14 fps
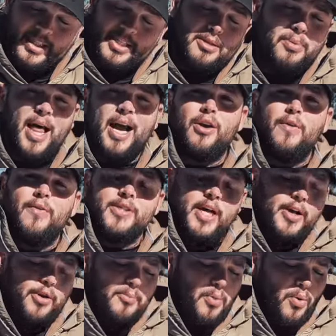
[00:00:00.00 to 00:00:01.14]
is the Black Ovis
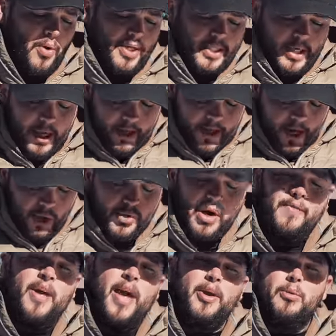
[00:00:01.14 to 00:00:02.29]
Anchor Point. They also have
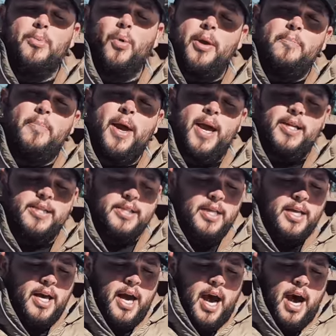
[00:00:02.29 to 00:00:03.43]
the Anchor Point pants.
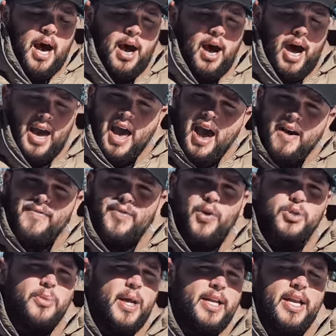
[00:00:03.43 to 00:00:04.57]
Uh, I have those,
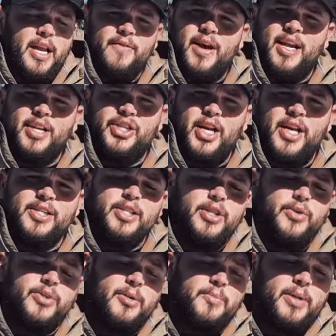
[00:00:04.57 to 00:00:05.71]
but I never had a chance to
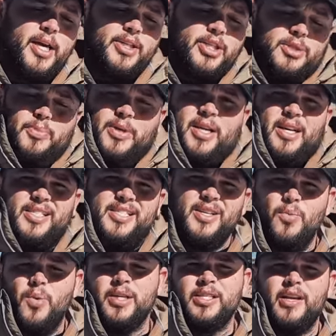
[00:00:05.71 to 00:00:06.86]
use them yet just because it
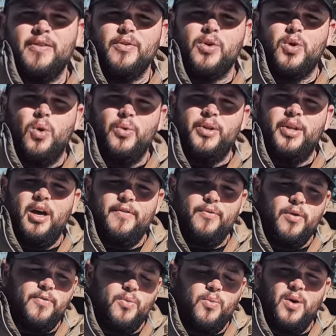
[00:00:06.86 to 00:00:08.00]
wasn't ever cold enough, or
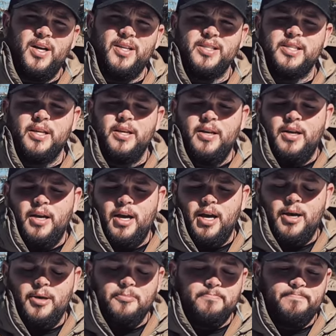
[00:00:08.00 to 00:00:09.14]
if it was,
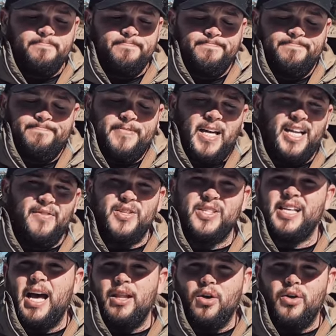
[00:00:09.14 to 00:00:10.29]
um, I never
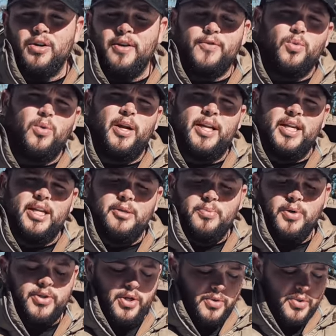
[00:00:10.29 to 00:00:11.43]
sat long enough to where I needed to
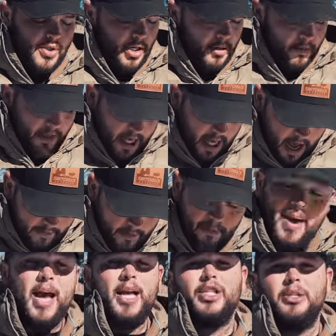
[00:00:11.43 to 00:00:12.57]
put those on. But they have a
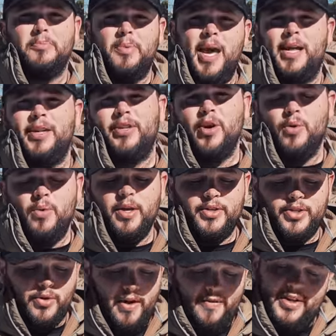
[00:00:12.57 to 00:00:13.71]
matching pant to go with,
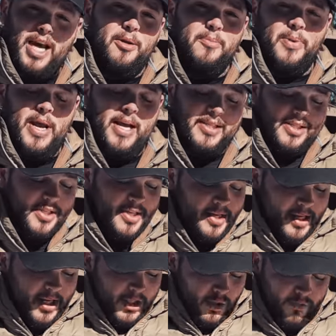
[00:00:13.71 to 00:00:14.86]
so you have down pants.
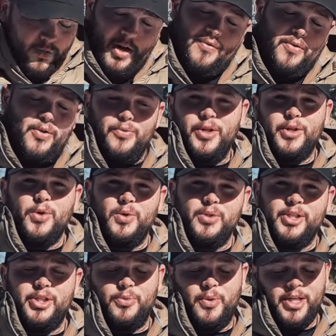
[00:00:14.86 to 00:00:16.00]
So if you're ever in a really cold
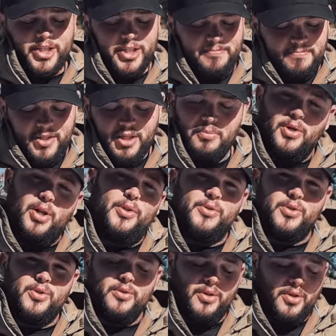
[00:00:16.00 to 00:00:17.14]
situation, you can put on those,
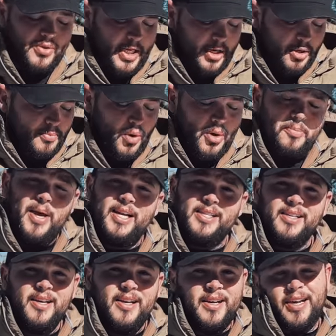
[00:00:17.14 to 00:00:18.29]
those Anchor Point pants,
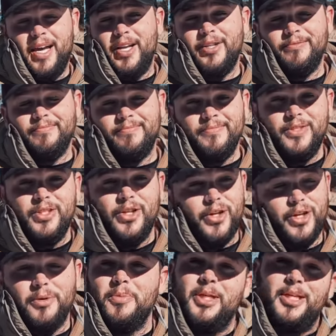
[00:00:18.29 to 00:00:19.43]
and you're
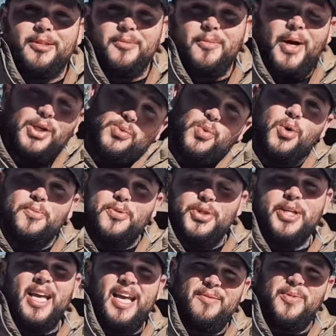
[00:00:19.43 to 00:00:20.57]
going to be about as warm as you
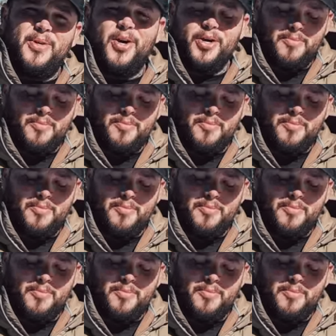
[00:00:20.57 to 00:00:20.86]
can be on a